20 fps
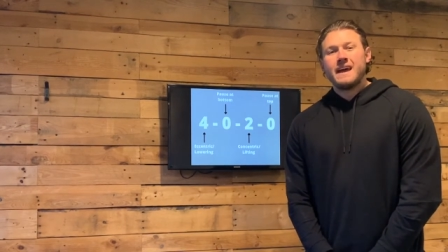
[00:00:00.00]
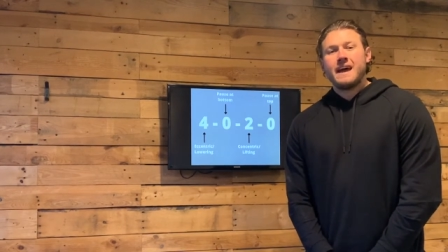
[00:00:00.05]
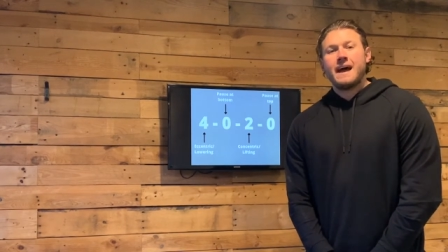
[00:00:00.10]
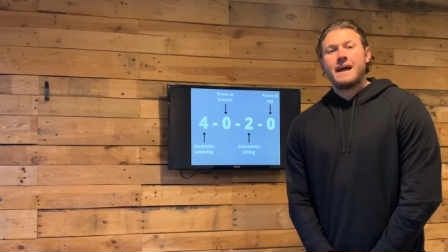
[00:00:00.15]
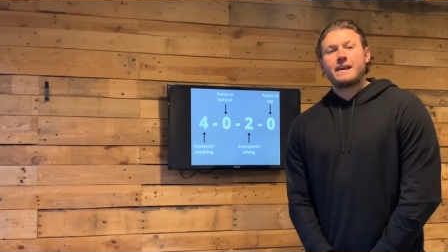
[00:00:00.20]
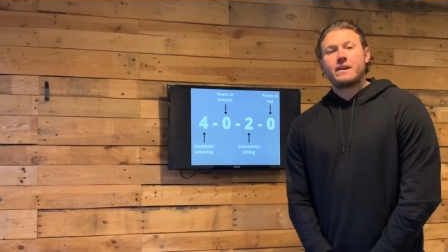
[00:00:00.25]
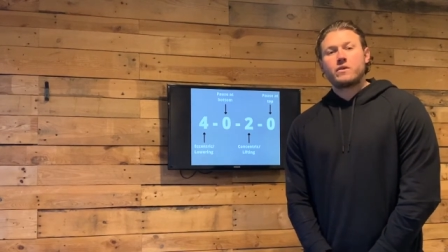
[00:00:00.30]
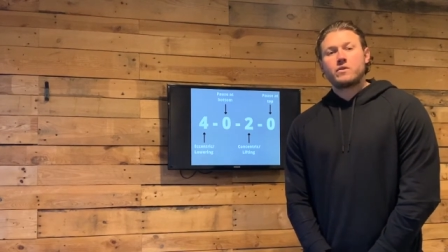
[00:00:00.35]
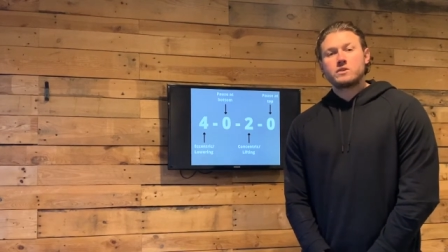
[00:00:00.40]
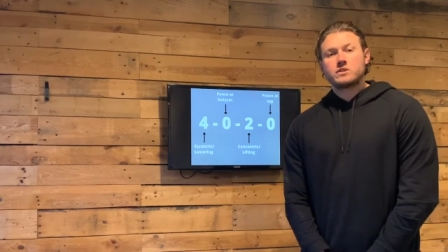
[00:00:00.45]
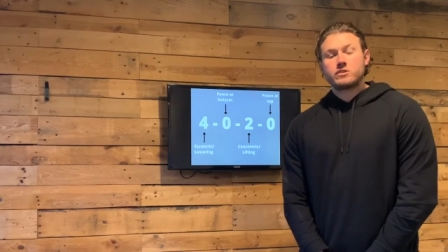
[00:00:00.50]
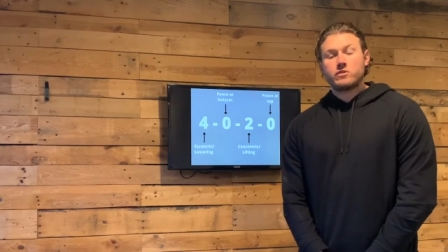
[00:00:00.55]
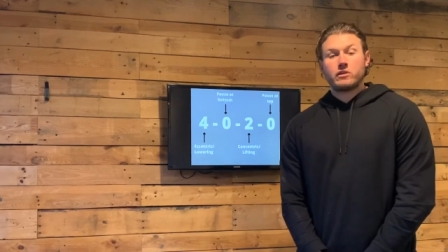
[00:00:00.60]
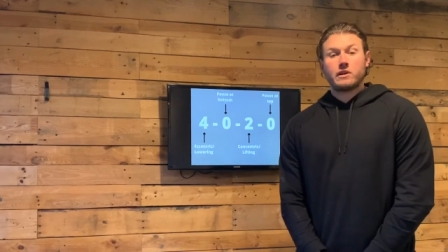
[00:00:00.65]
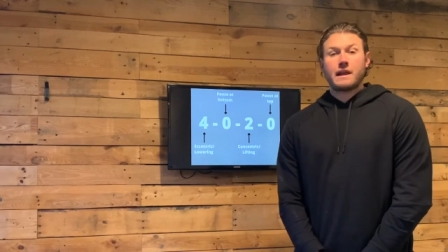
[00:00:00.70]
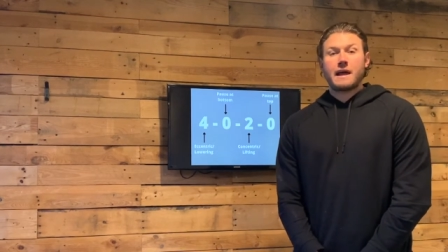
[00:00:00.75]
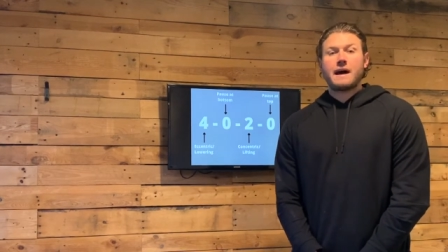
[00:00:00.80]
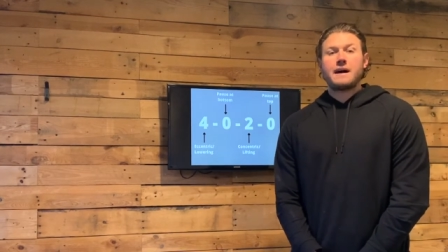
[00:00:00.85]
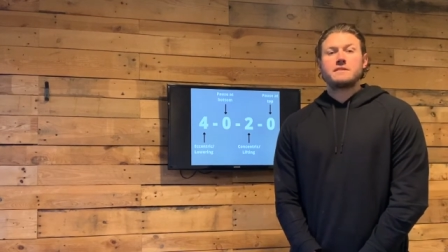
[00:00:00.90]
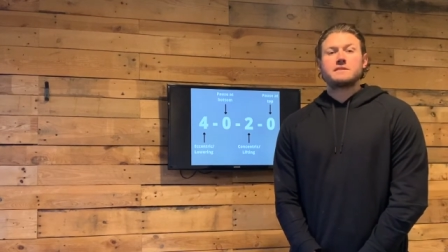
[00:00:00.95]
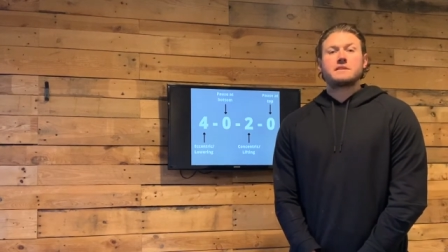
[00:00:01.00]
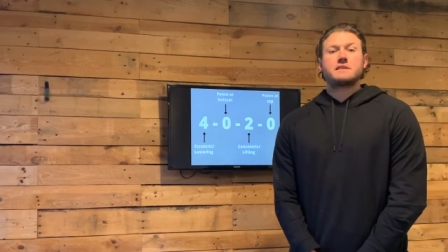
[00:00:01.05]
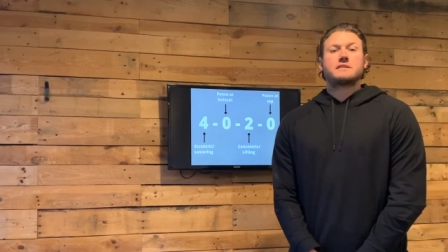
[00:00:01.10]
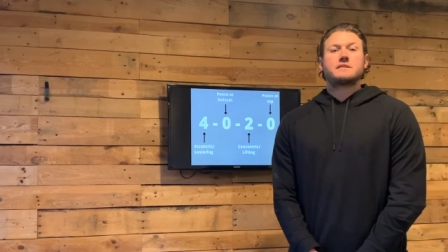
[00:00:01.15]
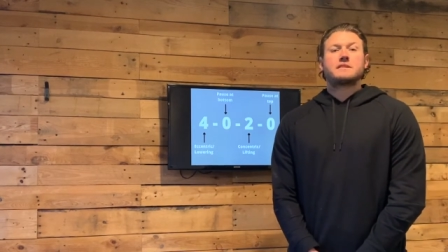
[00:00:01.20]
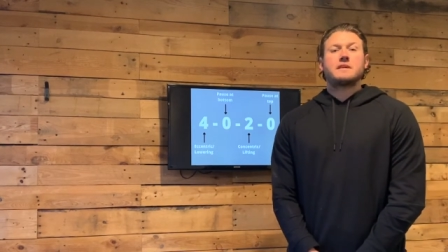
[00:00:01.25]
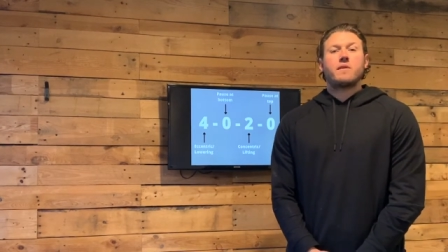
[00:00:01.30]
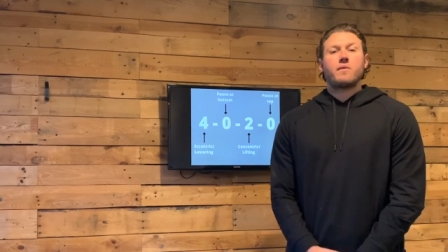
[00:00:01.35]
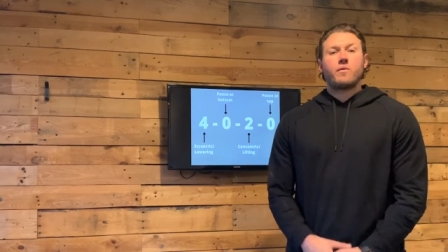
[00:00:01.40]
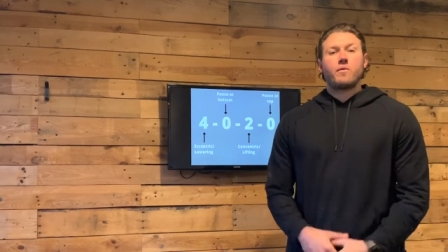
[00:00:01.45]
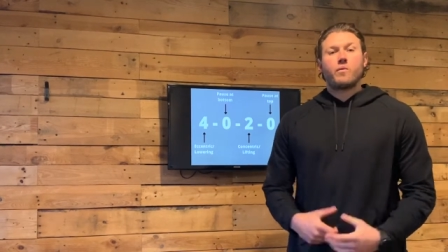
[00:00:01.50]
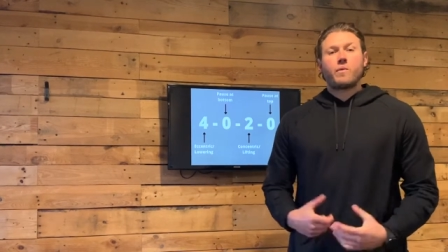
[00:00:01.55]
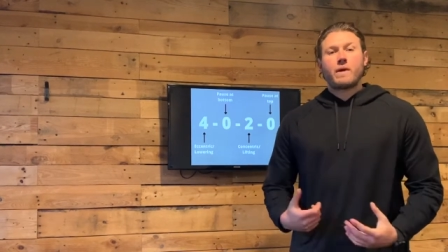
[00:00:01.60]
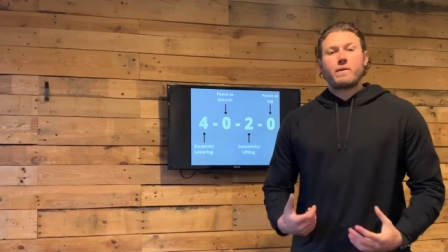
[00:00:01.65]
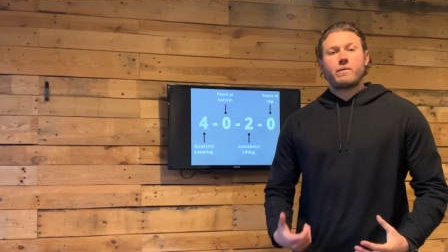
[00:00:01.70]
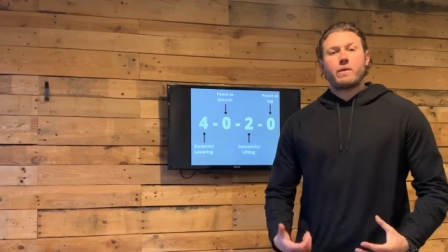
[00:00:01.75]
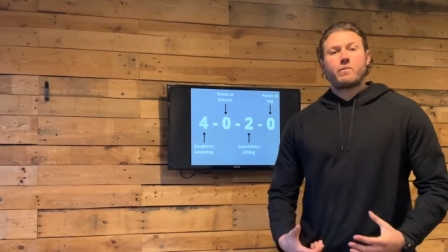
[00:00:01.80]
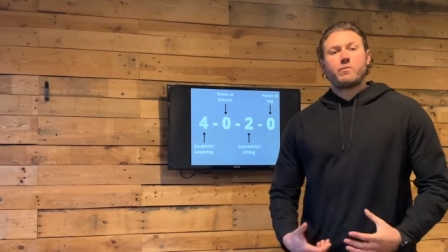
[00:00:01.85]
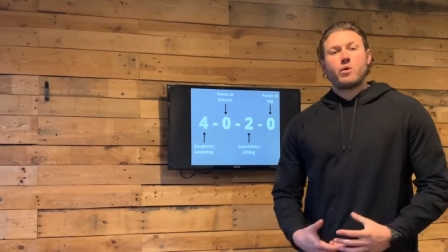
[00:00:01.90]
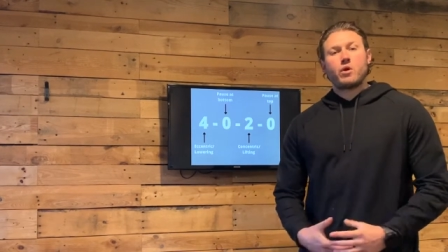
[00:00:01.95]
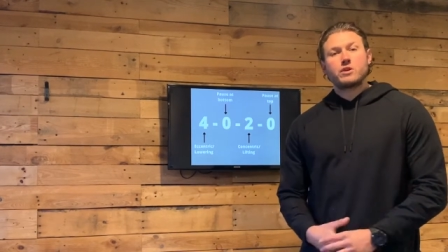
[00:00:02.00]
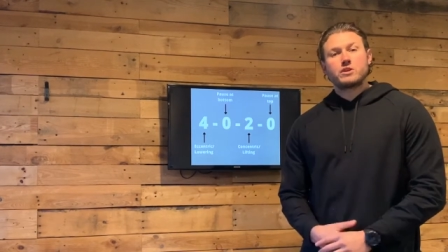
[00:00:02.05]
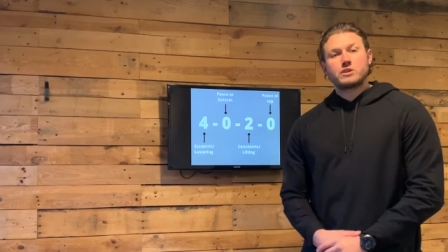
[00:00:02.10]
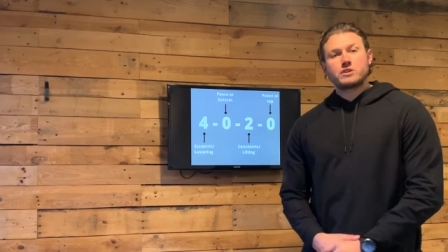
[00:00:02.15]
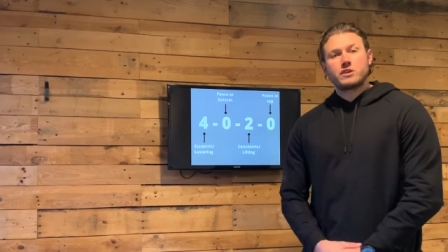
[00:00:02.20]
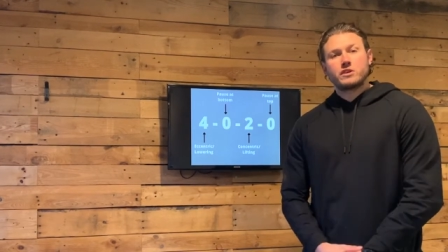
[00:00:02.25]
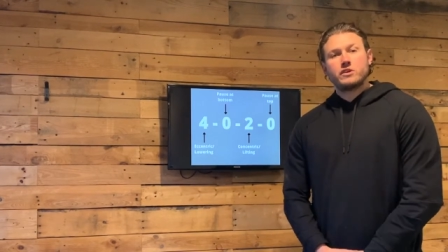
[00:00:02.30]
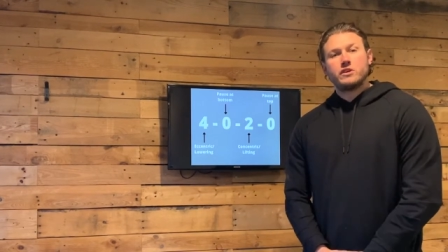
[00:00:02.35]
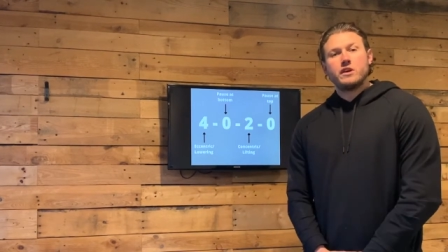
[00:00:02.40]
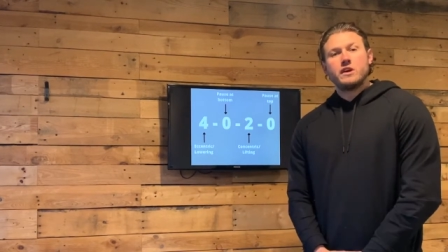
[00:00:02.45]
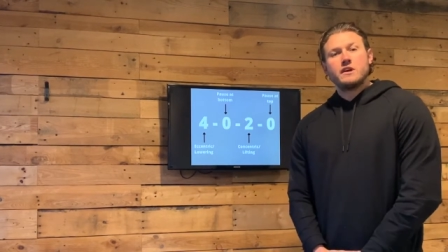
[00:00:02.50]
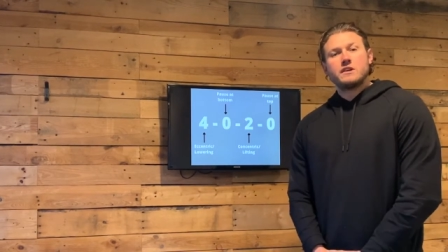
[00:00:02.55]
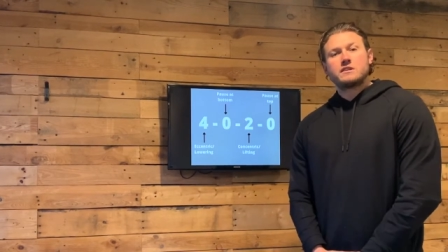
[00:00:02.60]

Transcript: and it also allows us, when we want to